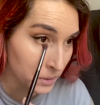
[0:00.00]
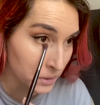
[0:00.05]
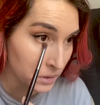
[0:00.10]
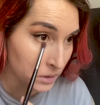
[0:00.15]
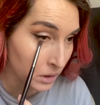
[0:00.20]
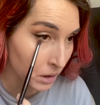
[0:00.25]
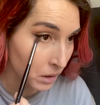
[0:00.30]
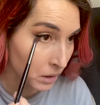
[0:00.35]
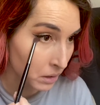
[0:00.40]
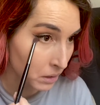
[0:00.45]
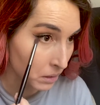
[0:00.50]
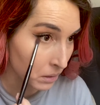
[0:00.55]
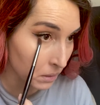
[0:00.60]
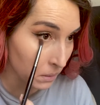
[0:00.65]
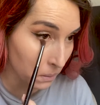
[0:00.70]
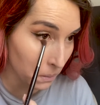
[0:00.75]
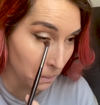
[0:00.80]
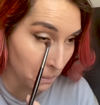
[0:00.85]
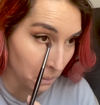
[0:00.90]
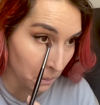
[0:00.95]
dark
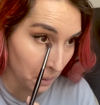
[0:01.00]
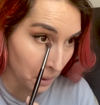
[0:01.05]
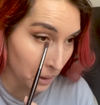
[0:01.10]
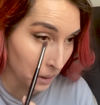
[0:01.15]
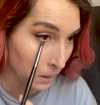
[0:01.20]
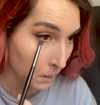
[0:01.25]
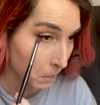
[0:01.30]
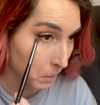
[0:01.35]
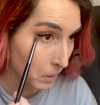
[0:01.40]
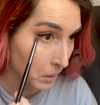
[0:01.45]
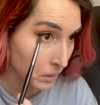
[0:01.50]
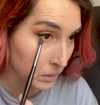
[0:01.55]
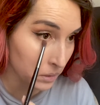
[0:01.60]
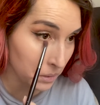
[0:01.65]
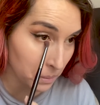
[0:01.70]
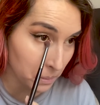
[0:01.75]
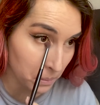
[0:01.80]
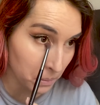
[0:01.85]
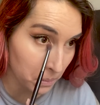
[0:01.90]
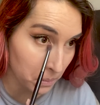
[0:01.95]
makeup on
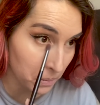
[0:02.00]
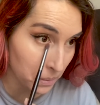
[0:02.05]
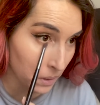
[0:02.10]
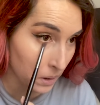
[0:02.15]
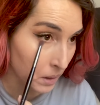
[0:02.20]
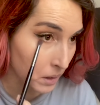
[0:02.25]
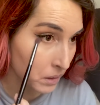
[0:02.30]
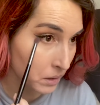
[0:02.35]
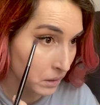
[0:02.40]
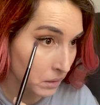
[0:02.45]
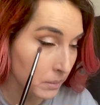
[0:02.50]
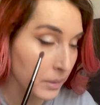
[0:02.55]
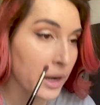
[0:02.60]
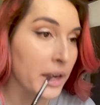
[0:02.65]
the bottom.